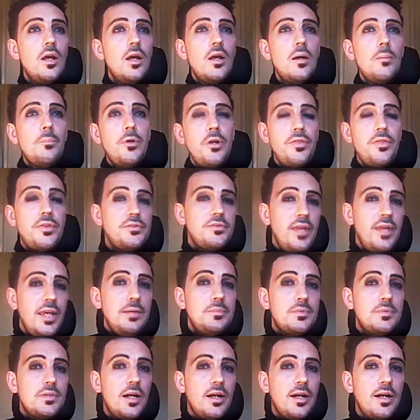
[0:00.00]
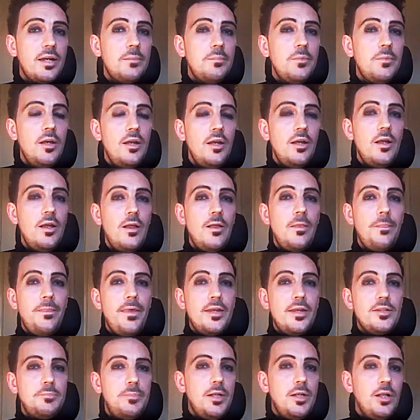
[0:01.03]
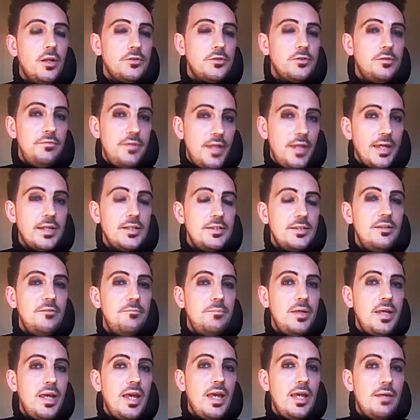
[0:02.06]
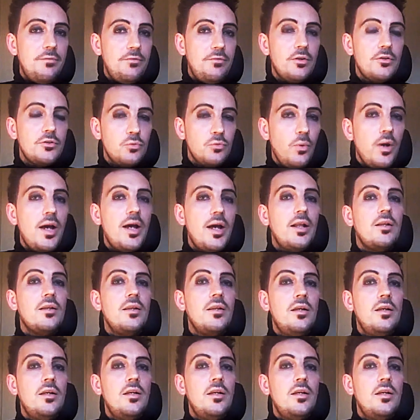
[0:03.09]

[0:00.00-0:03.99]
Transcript: But at the same time, there's been lots of negative behavior as well.